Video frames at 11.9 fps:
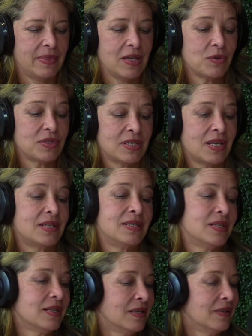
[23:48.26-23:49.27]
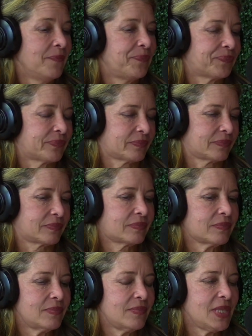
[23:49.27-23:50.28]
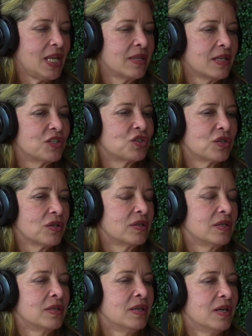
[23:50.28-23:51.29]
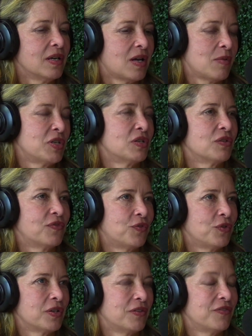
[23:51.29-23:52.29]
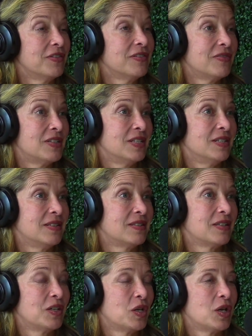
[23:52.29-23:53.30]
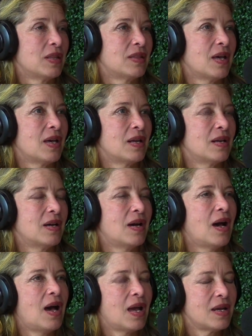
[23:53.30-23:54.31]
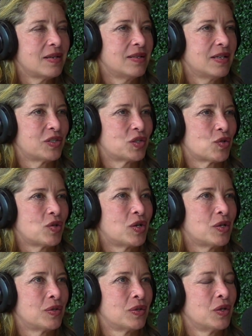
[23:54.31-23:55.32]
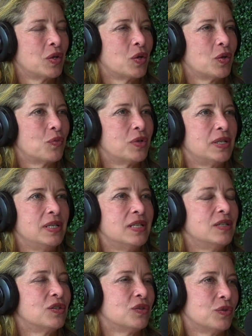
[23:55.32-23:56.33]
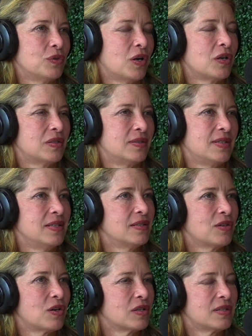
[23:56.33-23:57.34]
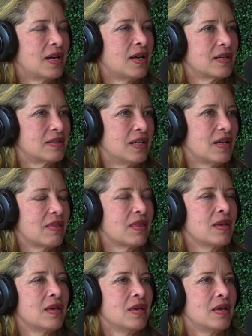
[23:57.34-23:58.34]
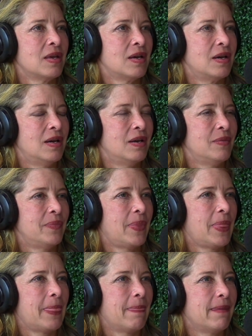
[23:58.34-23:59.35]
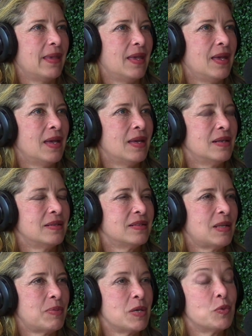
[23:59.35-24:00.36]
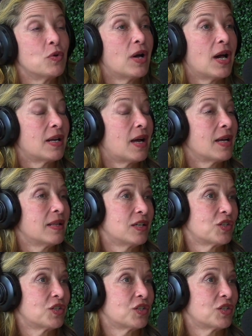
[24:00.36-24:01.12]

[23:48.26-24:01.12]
There was an idea that started coming to the fore in the 50s that a high cholesterol would lead to heart disease, heart attack, death. And that people who had high